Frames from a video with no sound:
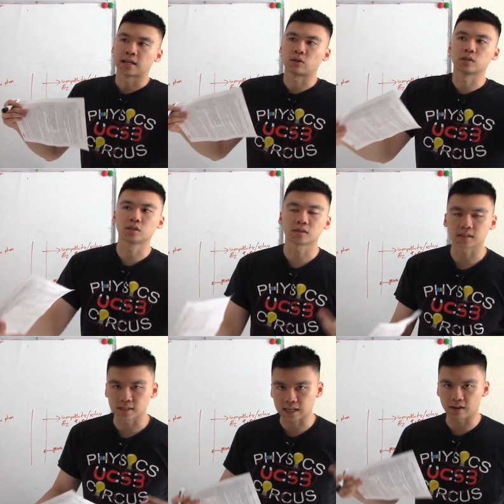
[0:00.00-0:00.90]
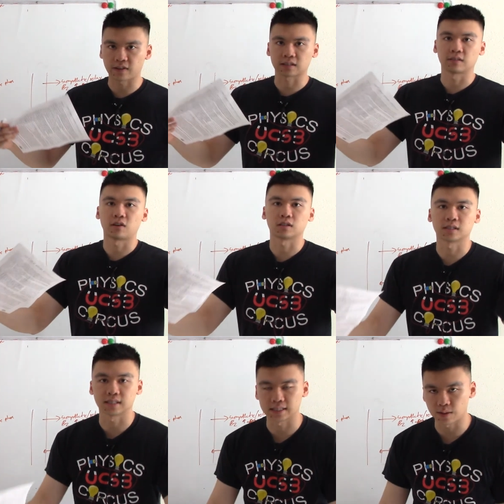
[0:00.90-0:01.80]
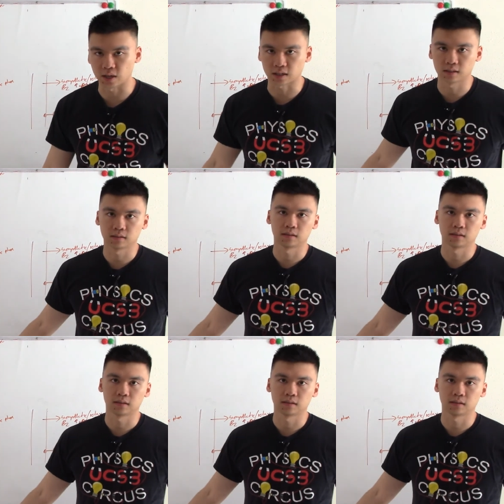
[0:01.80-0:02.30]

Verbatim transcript: kind of reduces the side effect of all the systemic